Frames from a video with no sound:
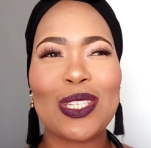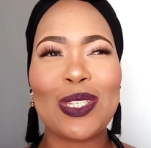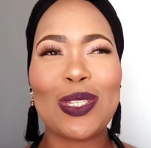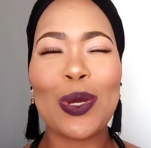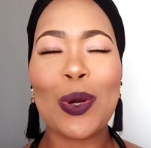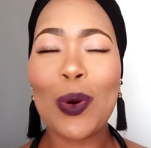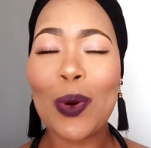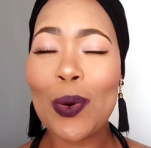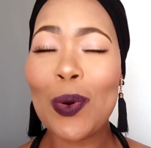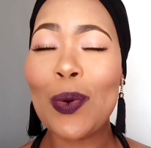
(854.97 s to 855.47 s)

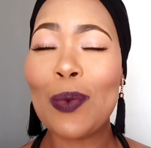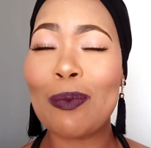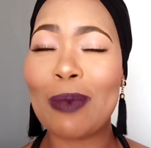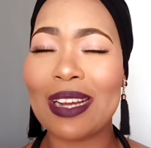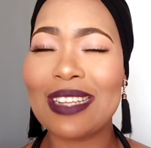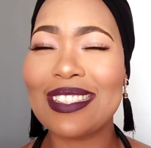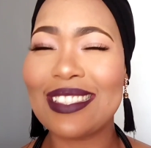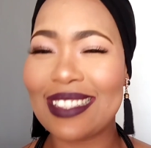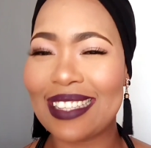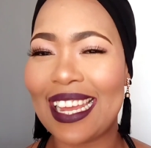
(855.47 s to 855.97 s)
Two
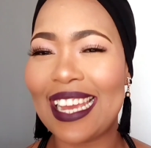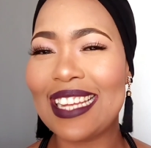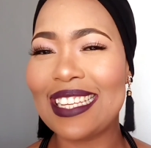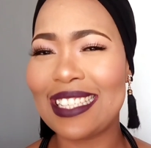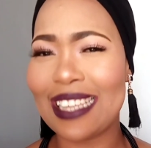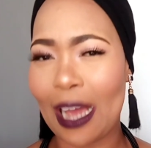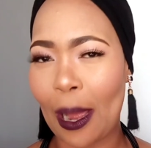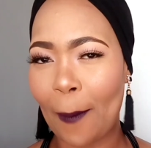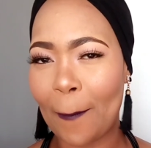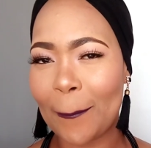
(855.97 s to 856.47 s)
months
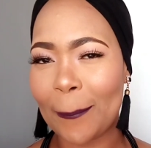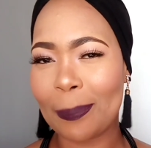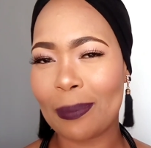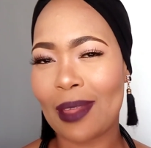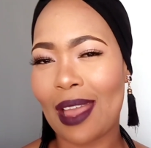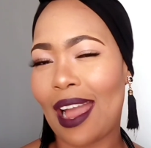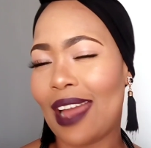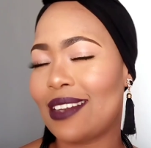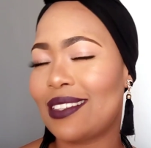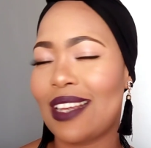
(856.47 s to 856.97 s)
later,
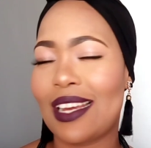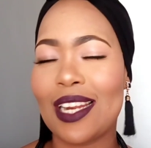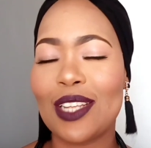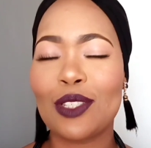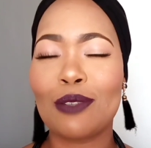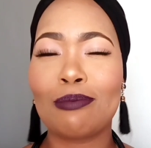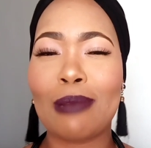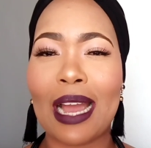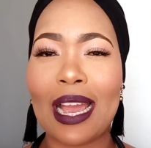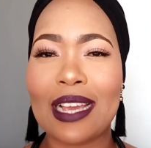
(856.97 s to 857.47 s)
I decided
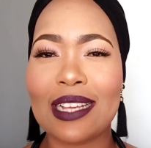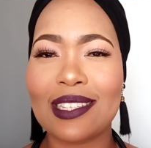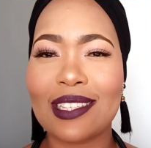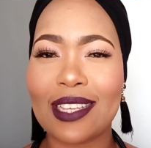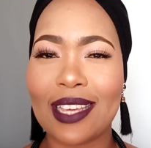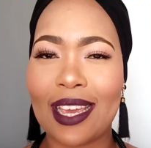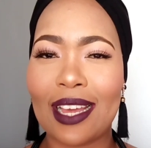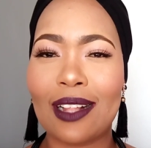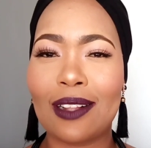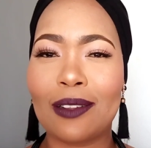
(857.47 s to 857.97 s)
to buy a
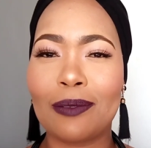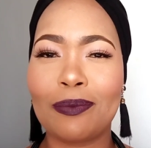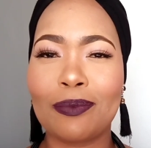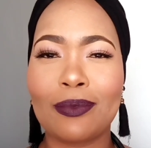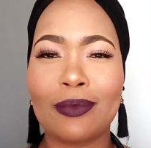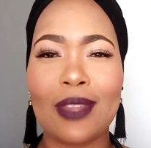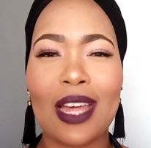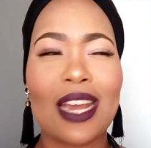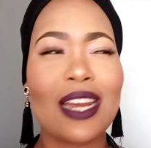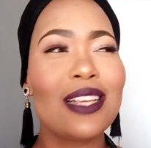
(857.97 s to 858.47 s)
scale.
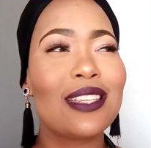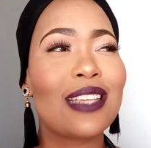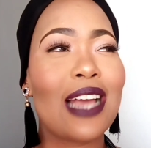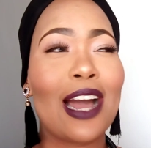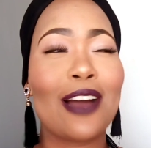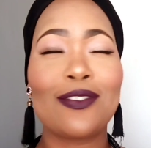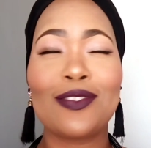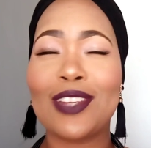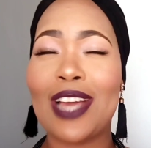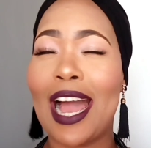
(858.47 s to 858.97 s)
That is
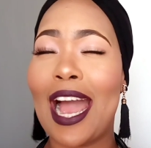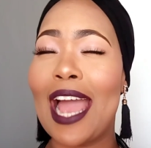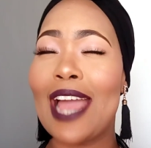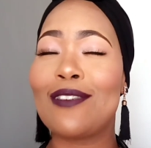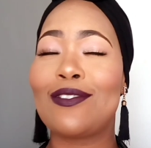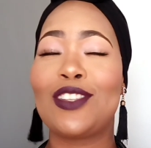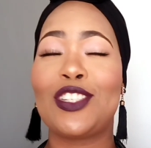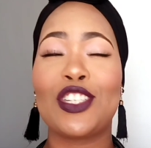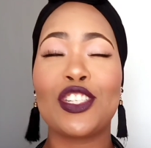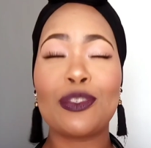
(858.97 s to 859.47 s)
after I
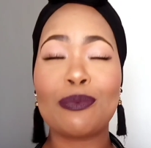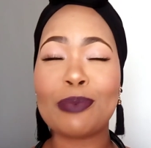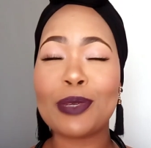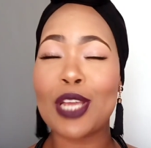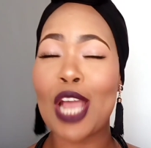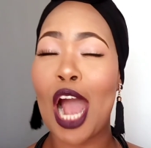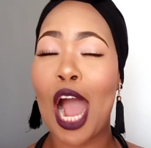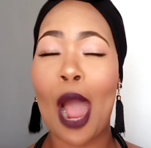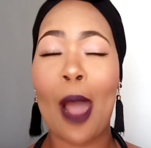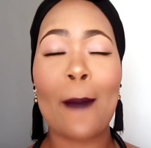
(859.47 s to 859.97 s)
have just
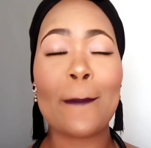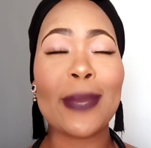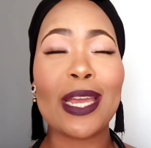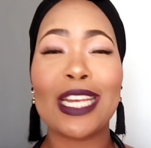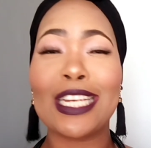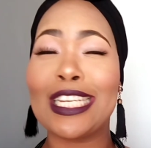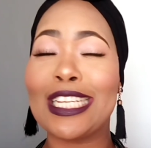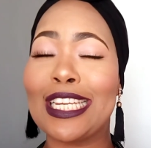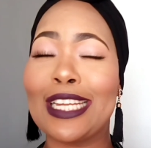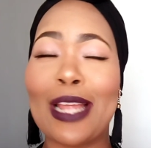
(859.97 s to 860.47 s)
become
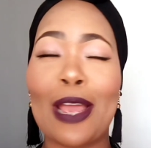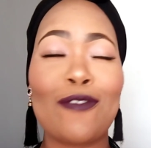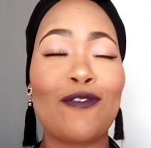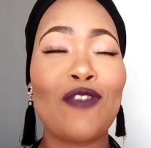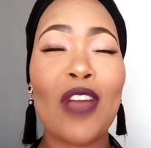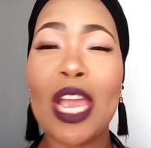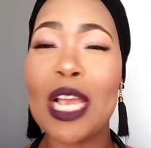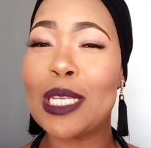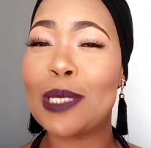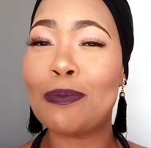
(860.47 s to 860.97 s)
an, a
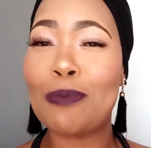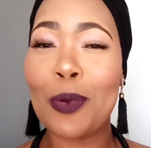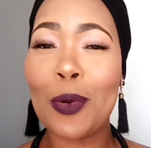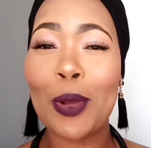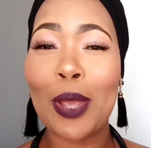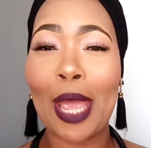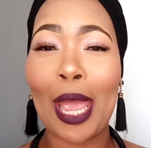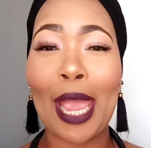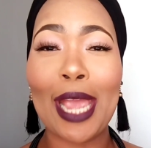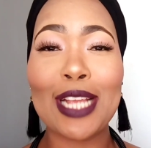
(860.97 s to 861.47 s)

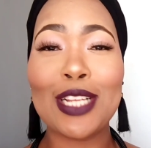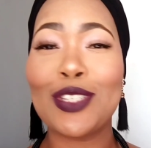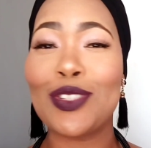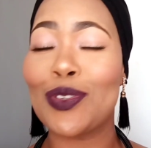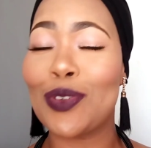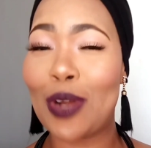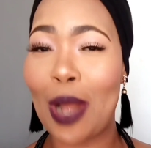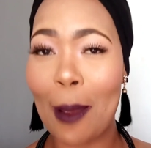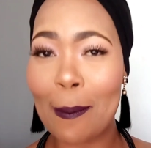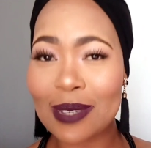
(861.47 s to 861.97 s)
Facebook,
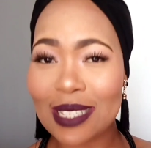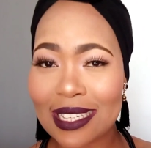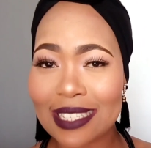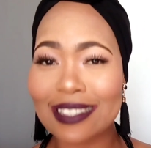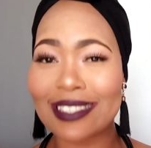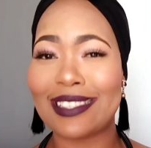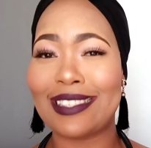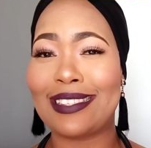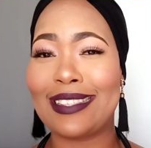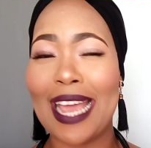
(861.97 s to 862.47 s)
Instagram
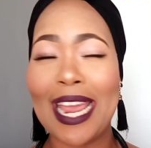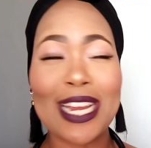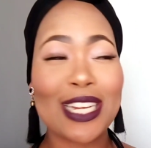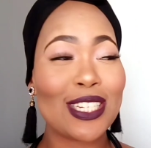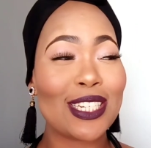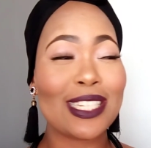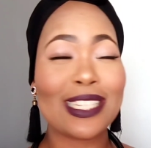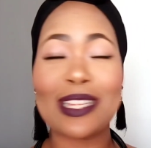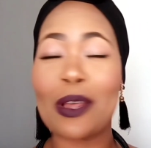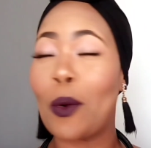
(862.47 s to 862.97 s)

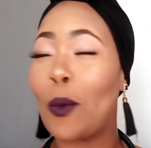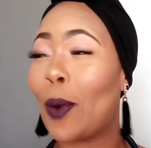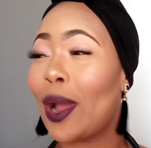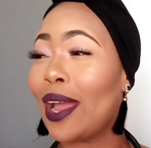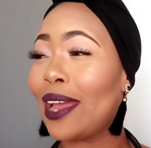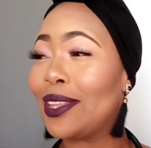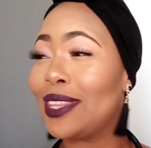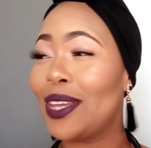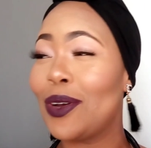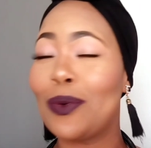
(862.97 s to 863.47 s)
sensation. The, way,
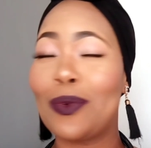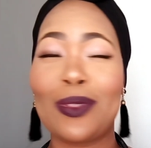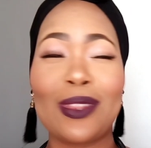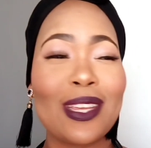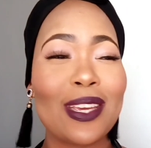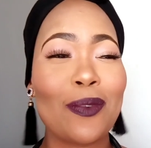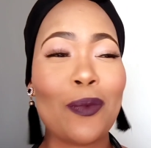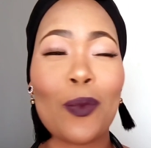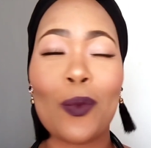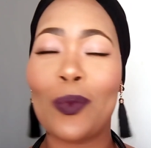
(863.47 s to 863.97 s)
the,
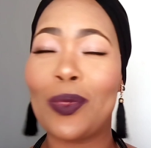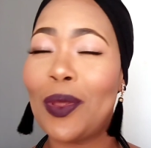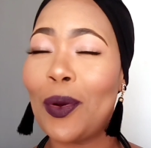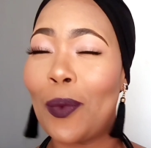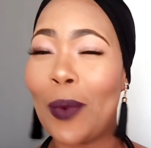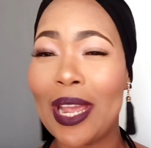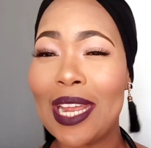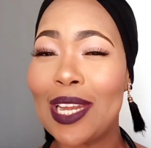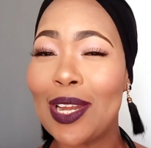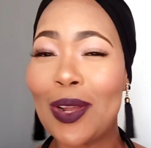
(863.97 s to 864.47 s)
the, the
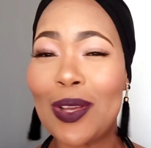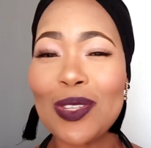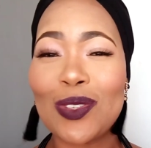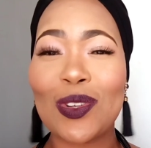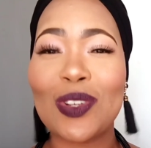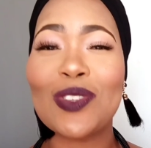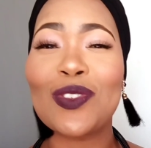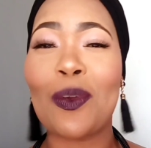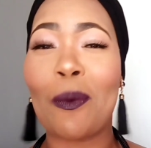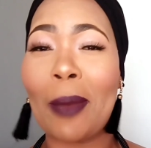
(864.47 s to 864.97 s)
weight loss
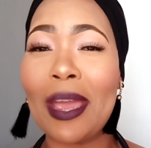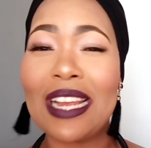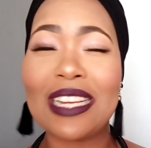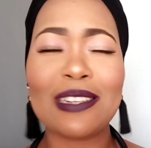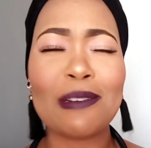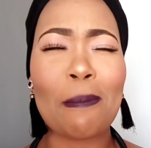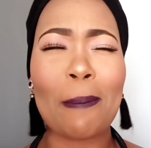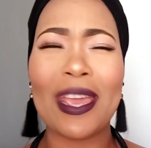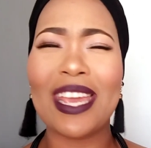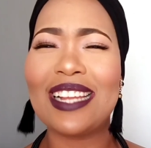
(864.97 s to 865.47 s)

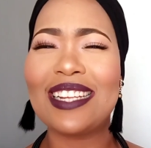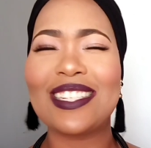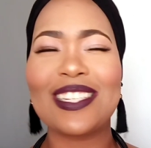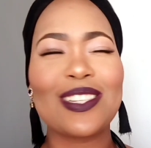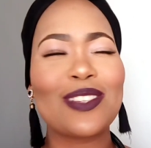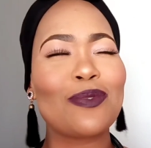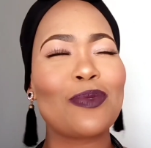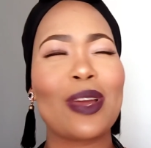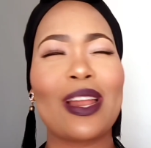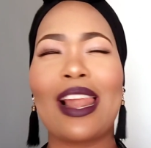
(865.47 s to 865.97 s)
transformation
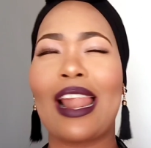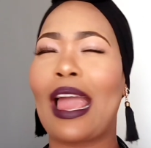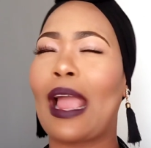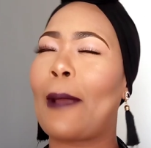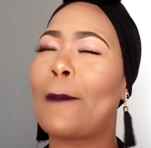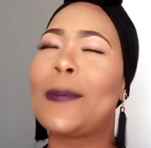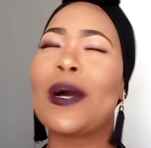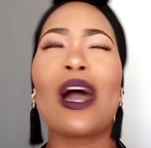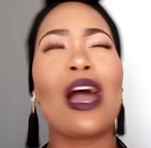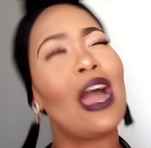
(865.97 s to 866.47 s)
pictures were like
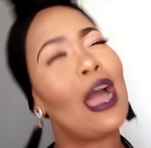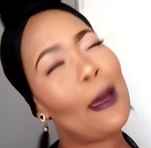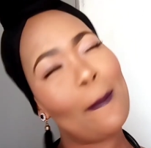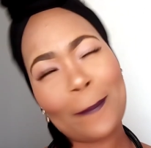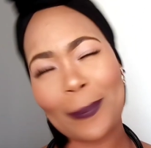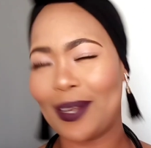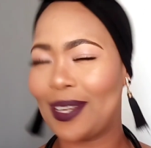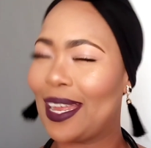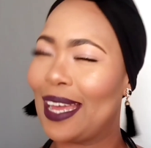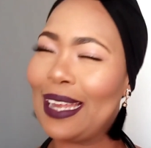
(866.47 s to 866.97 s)

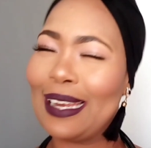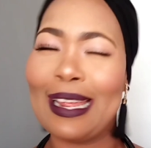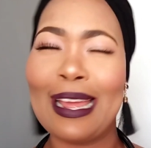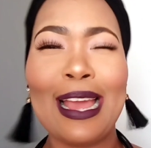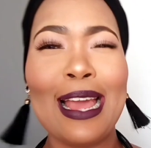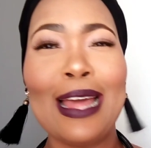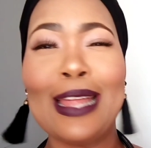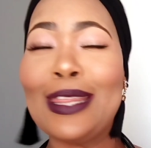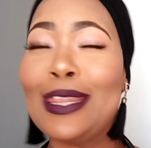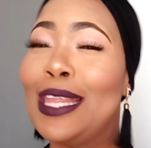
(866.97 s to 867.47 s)
popping. I,
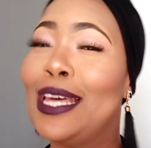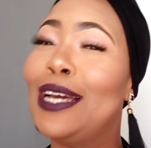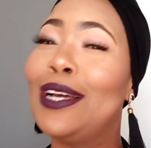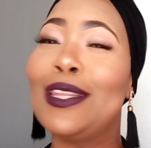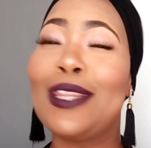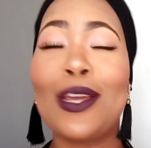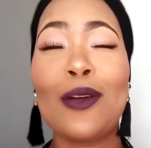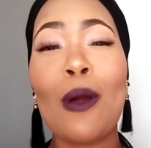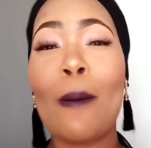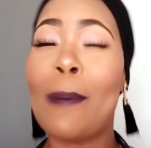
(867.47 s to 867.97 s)
they,
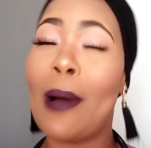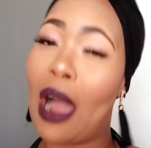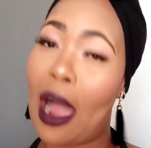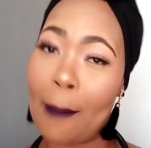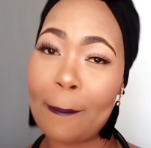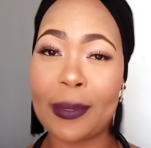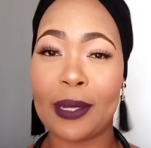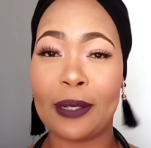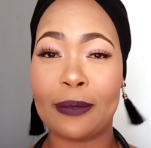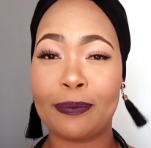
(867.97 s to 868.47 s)
they were
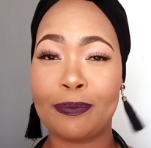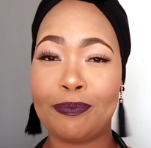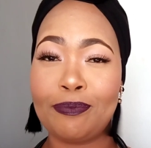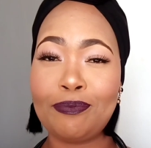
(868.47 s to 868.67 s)
popping.